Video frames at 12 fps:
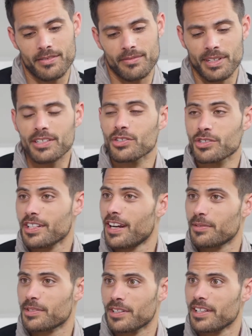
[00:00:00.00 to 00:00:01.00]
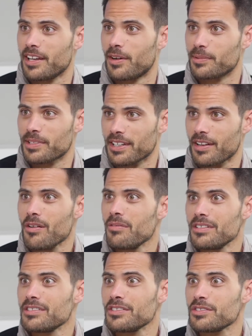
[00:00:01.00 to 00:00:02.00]
Researched that I was a Leo and was like, oh,
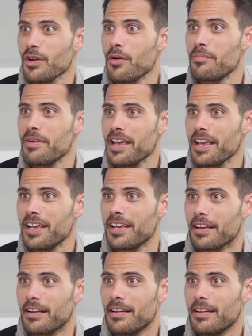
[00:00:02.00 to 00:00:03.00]
this is so me.